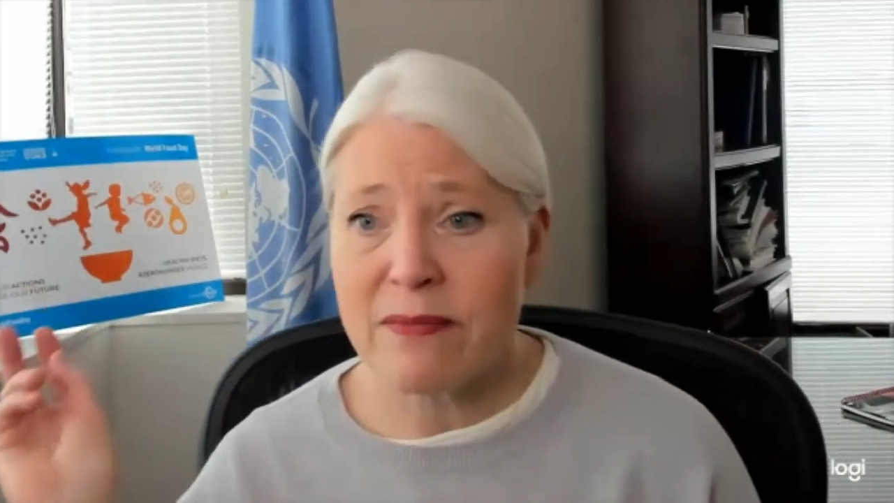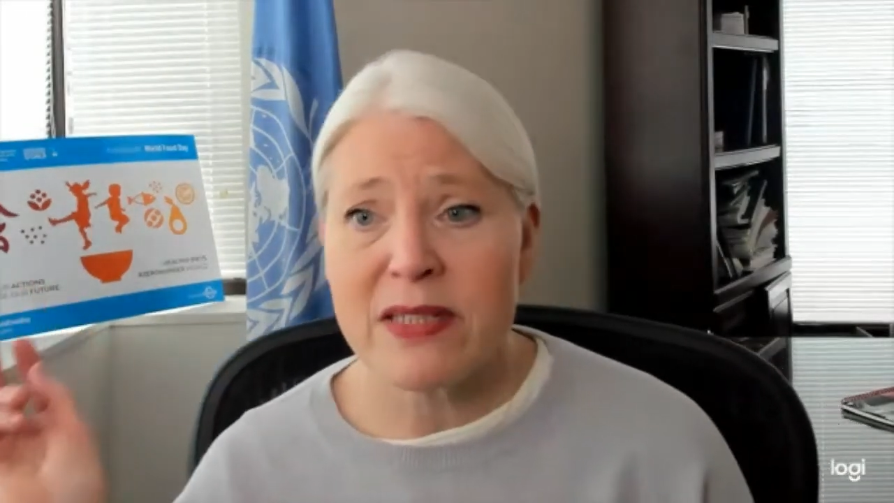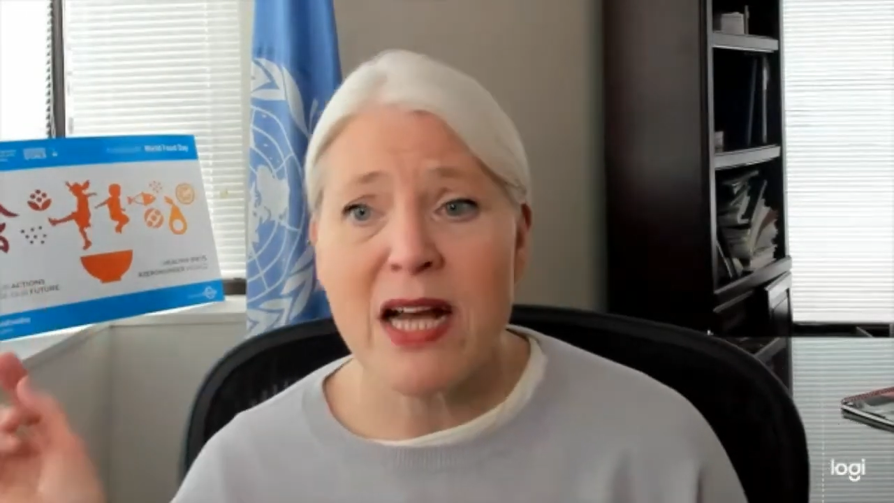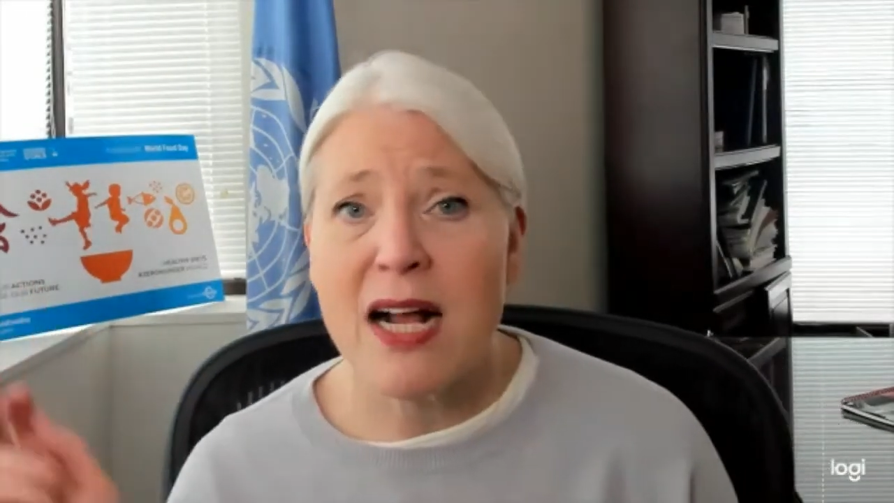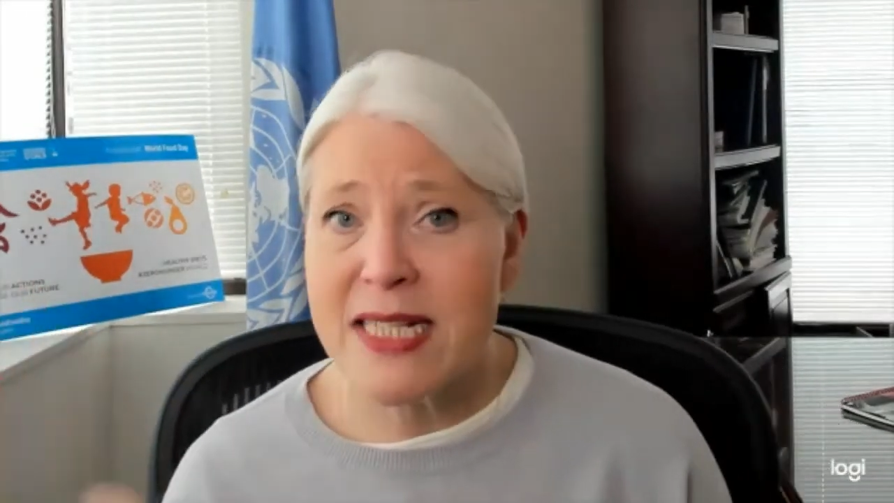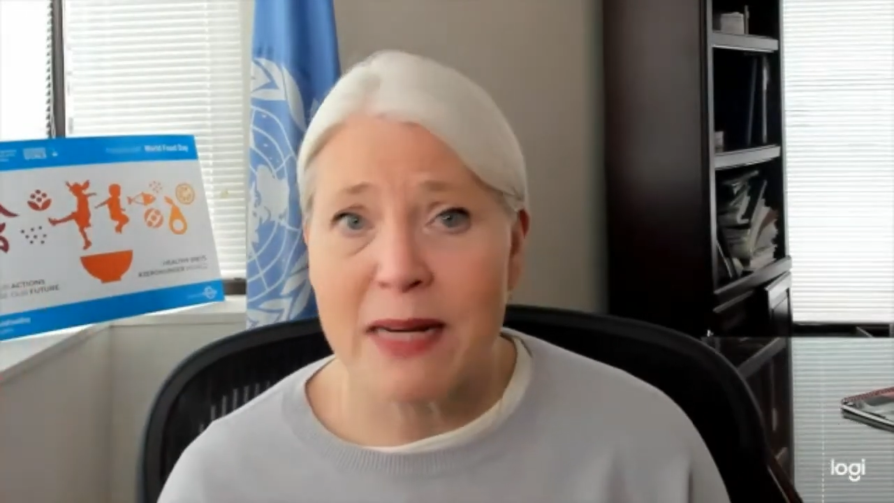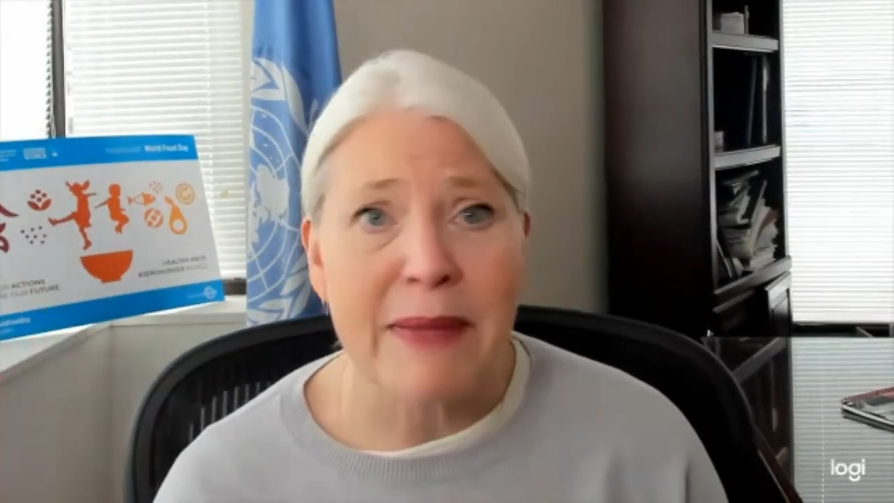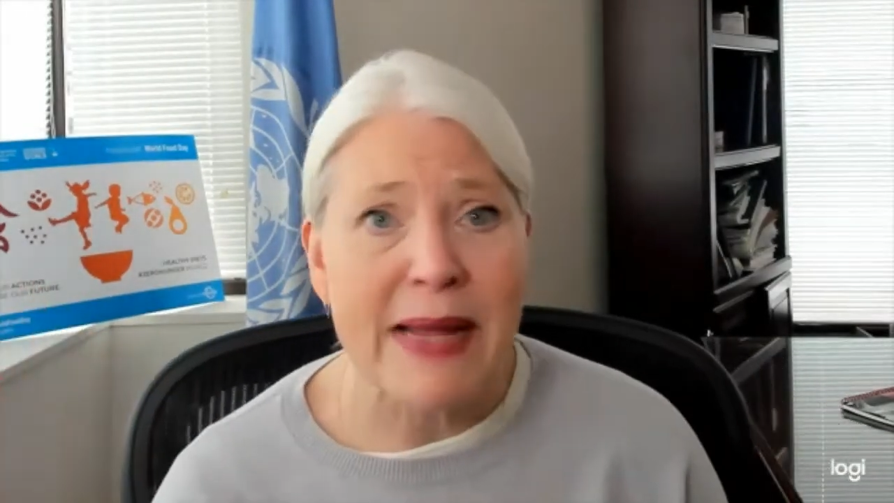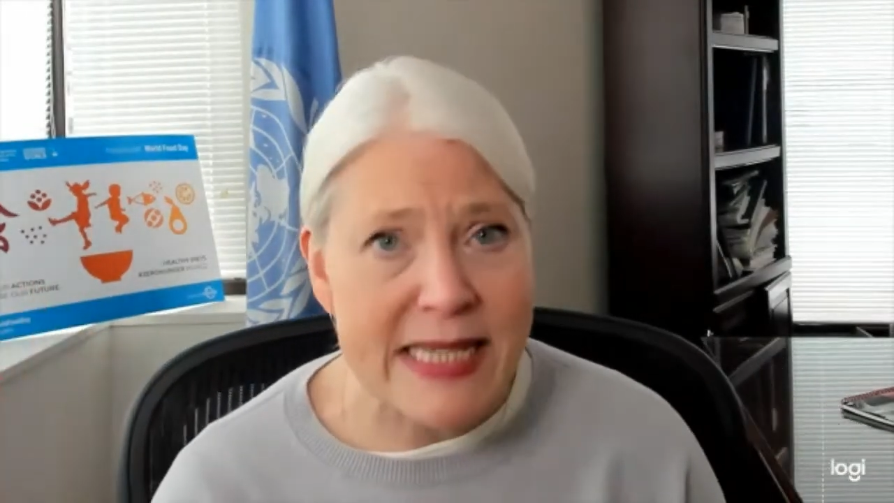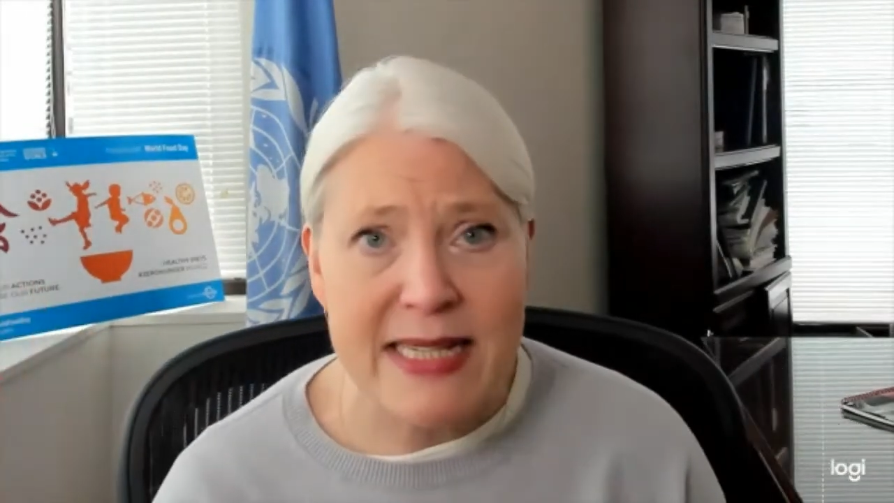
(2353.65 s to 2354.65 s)
toxic
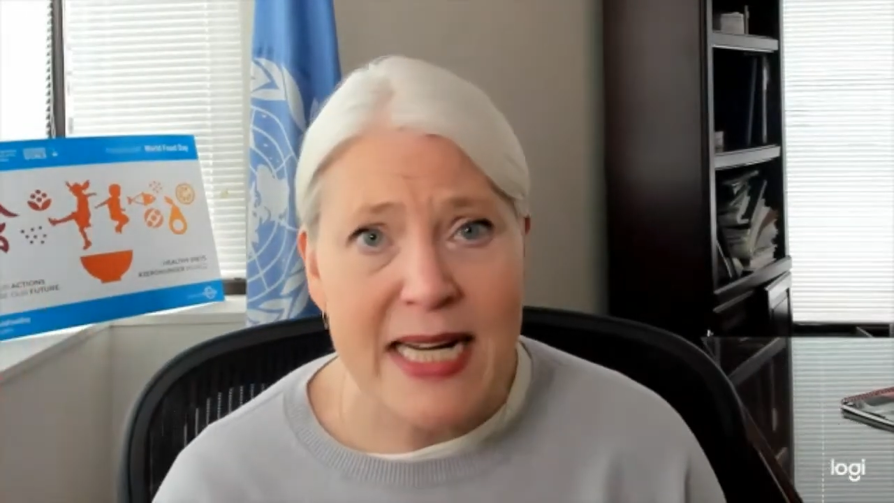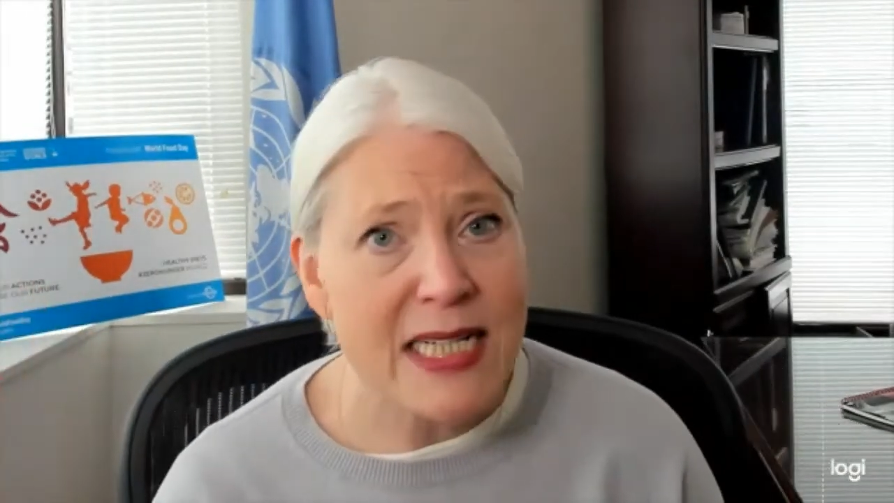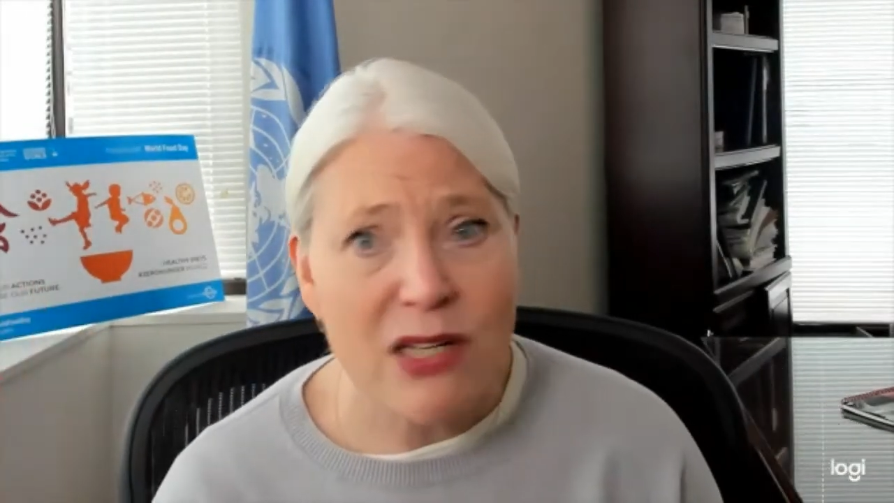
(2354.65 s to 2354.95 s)
pesticides